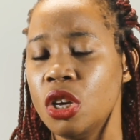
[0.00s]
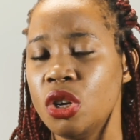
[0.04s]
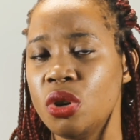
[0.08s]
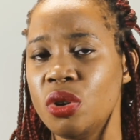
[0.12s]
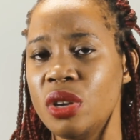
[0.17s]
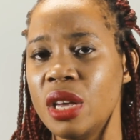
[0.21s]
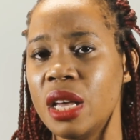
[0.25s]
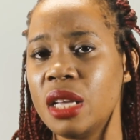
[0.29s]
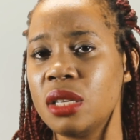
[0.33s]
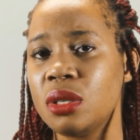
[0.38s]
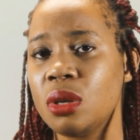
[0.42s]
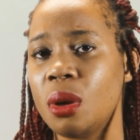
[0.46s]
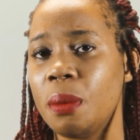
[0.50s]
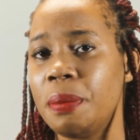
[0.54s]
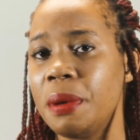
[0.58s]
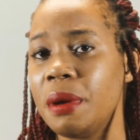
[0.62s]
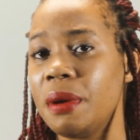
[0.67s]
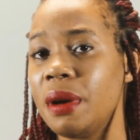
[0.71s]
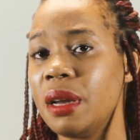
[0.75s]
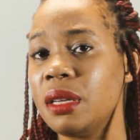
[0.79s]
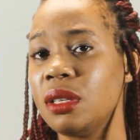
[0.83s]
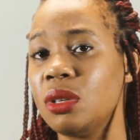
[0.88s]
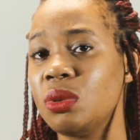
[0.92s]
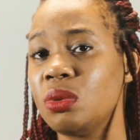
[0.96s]
You hear some
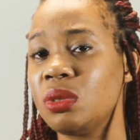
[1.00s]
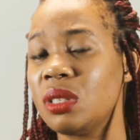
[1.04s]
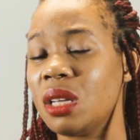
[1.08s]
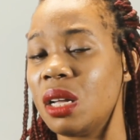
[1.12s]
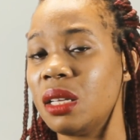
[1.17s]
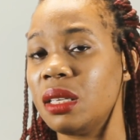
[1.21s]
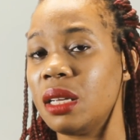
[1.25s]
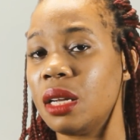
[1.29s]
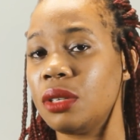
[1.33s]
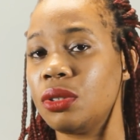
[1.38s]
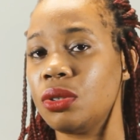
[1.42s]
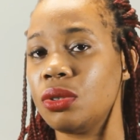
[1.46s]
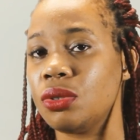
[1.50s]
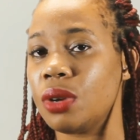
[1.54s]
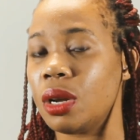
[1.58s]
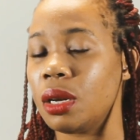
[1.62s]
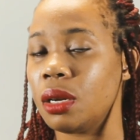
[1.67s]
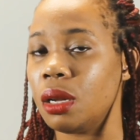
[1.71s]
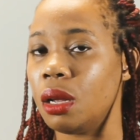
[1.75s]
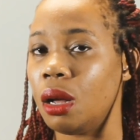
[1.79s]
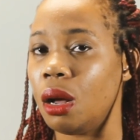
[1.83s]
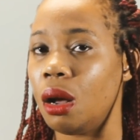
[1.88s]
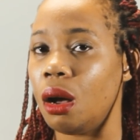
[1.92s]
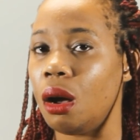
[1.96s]
parents, they tell their
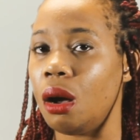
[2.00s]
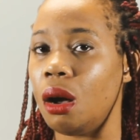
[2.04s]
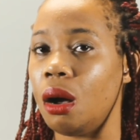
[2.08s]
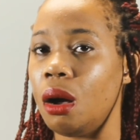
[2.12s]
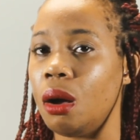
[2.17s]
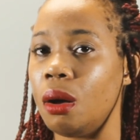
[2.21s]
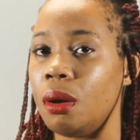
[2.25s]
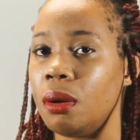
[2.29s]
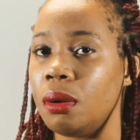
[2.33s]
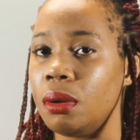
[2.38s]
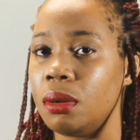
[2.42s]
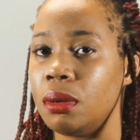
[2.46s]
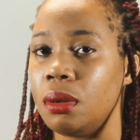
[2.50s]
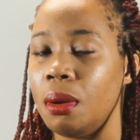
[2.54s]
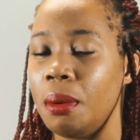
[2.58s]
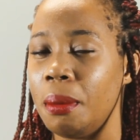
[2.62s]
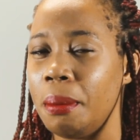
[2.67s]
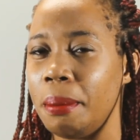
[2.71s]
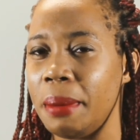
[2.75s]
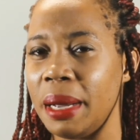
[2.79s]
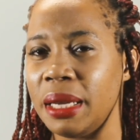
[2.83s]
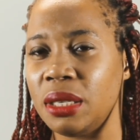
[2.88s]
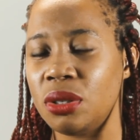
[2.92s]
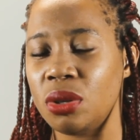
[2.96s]
children, oh,
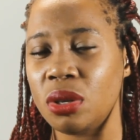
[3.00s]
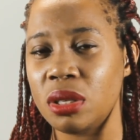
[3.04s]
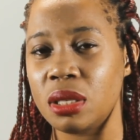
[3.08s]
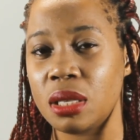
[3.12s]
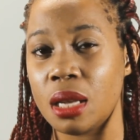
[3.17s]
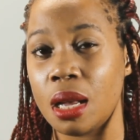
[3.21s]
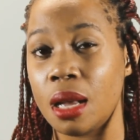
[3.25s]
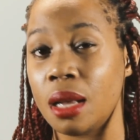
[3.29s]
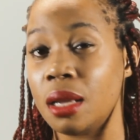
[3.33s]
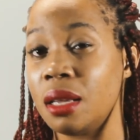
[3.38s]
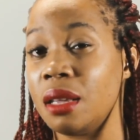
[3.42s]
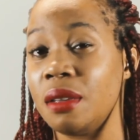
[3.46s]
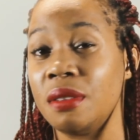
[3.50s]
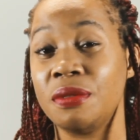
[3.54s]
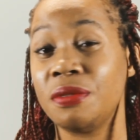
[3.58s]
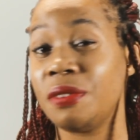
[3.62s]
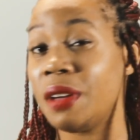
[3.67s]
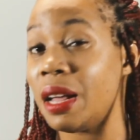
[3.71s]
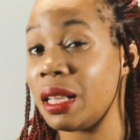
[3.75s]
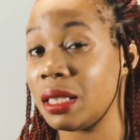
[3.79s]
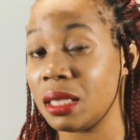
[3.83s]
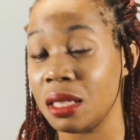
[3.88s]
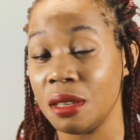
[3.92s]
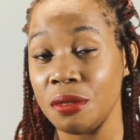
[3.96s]
my daughter, in
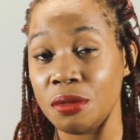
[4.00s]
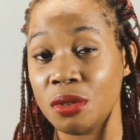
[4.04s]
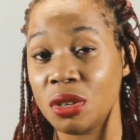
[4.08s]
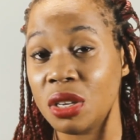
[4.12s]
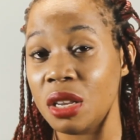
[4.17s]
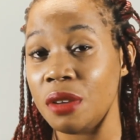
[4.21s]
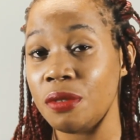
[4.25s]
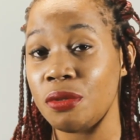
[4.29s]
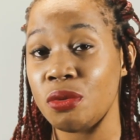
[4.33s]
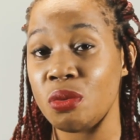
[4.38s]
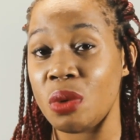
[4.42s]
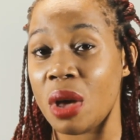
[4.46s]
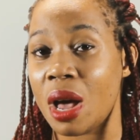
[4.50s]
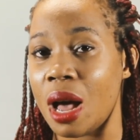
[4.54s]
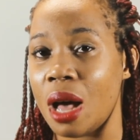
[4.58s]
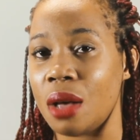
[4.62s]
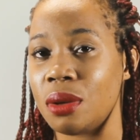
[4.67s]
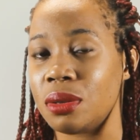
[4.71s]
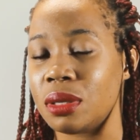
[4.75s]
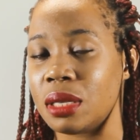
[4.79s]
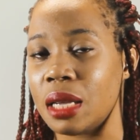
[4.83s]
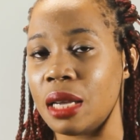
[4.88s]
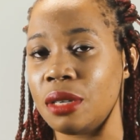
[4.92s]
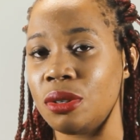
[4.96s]
fact, even if we are
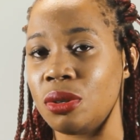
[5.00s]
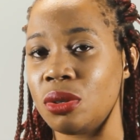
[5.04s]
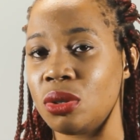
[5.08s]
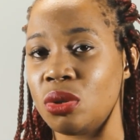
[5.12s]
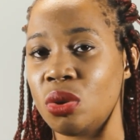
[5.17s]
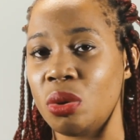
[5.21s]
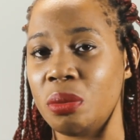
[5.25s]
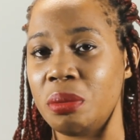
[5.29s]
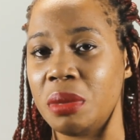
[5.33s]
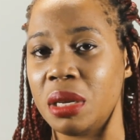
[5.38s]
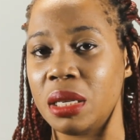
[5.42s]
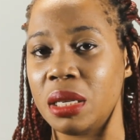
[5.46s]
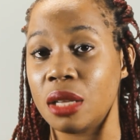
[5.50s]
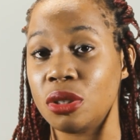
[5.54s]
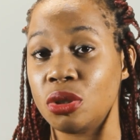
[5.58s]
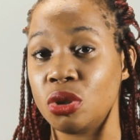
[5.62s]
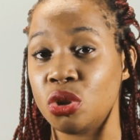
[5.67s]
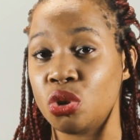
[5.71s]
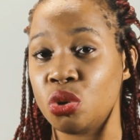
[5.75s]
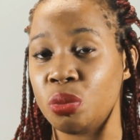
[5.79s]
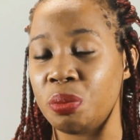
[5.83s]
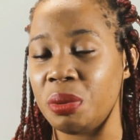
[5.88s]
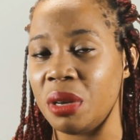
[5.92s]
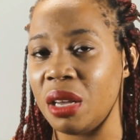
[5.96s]
outside, does not that
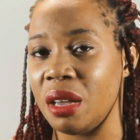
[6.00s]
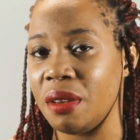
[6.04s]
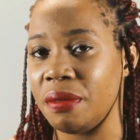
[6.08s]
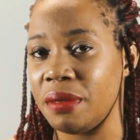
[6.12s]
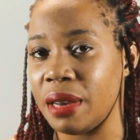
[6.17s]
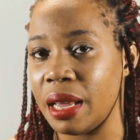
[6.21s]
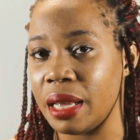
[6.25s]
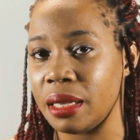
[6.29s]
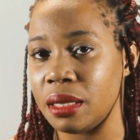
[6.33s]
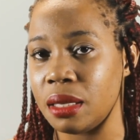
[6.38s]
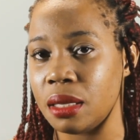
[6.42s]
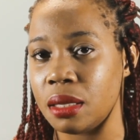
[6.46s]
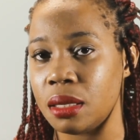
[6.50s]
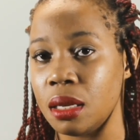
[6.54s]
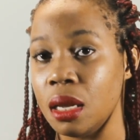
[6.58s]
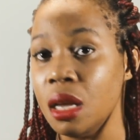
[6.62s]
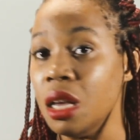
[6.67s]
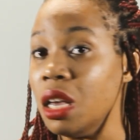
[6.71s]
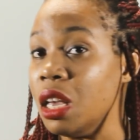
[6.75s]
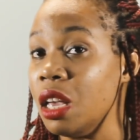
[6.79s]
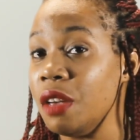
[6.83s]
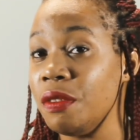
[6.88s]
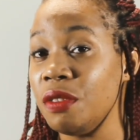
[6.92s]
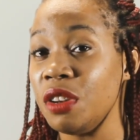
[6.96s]
they should behave like
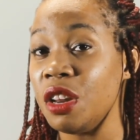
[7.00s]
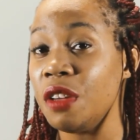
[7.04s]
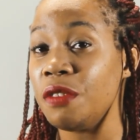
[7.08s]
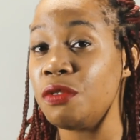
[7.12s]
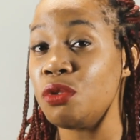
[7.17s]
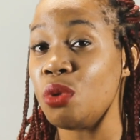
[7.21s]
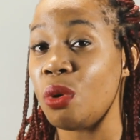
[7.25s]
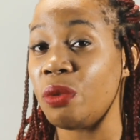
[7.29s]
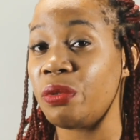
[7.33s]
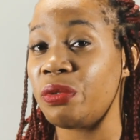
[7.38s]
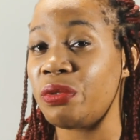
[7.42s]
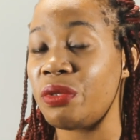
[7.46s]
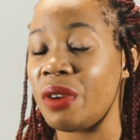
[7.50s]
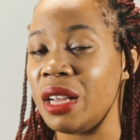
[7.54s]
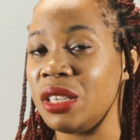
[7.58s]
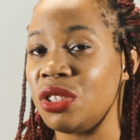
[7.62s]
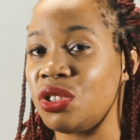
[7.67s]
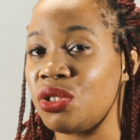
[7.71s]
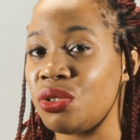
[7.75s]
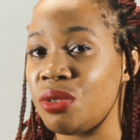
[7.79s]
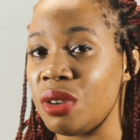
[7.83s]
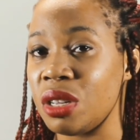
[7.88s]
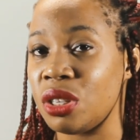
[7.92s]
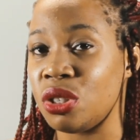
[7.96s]
this. Even if your
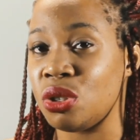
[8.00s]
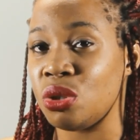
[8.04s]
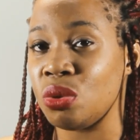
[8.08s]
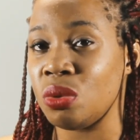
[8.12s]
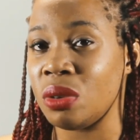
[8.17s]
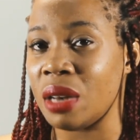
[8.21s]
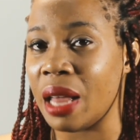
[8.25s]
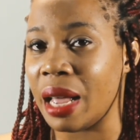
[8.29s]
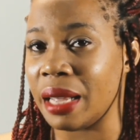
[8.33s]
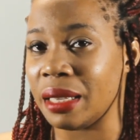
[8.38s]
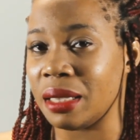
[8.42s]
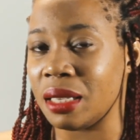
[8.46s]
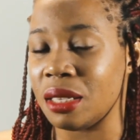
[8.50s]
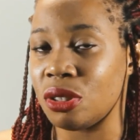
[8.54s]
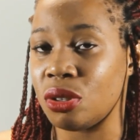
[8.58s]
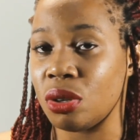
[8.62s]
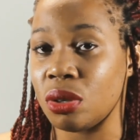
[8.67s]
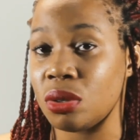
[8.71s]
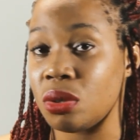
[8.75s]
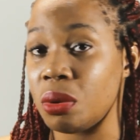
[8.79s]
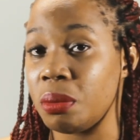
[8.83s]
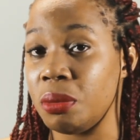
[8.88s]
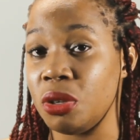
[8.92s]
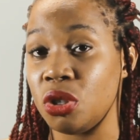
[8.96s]
friend treats you like this,
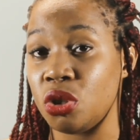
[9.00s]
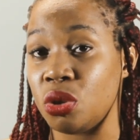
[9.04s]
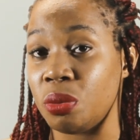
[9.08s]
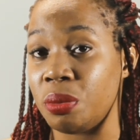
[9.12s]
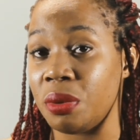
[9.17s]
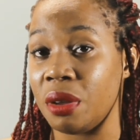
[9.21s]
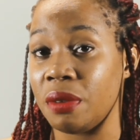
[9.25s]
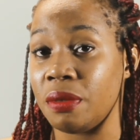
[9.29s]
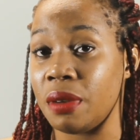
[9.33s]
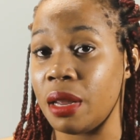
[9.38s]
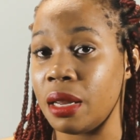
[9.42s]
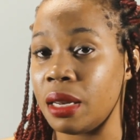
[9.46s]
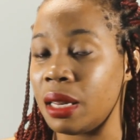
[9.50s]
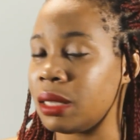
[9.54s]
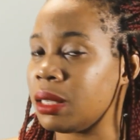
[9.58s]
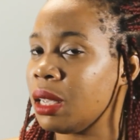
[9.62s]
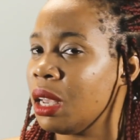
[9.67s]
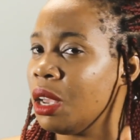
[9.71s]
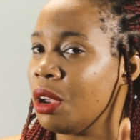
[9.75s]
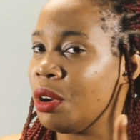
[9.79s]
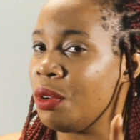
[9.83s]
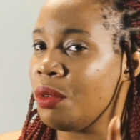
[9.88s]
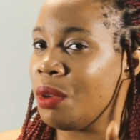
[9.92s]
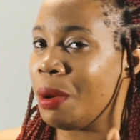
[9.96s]
does not mean you should behave like
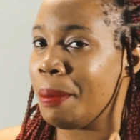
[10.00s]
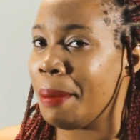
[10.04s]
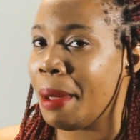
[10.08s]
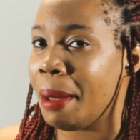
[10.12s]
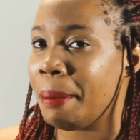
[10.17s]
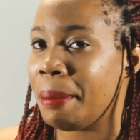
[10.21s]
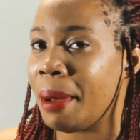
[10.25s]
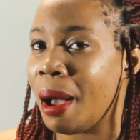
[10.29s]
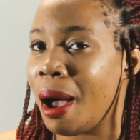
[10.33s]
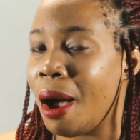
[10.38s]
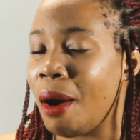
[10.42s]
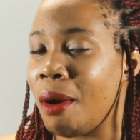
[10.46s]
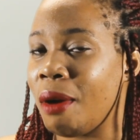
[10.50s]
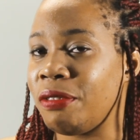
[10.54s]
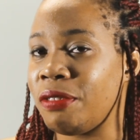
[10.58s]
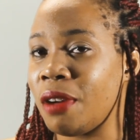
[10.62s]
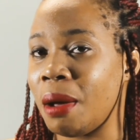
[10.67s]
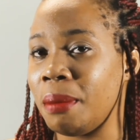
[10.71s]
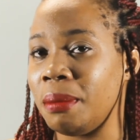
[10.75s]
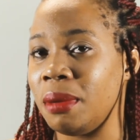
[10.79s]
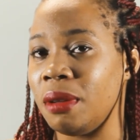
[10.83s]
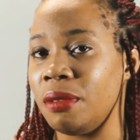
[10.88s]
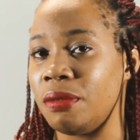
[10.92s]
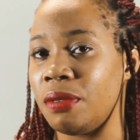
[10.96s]
this. Remember our
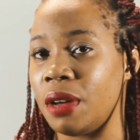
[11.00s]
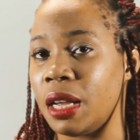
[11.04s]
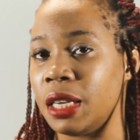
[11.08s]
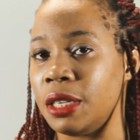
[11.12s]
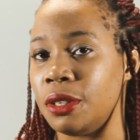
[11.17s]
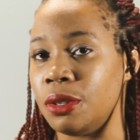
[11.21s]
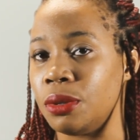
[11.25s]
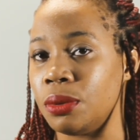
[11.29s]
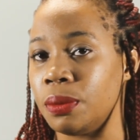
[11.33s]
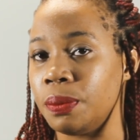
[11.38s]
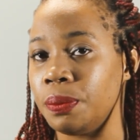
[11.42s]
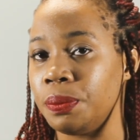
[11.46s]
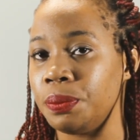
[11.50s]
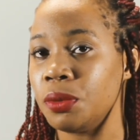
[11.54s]
family value.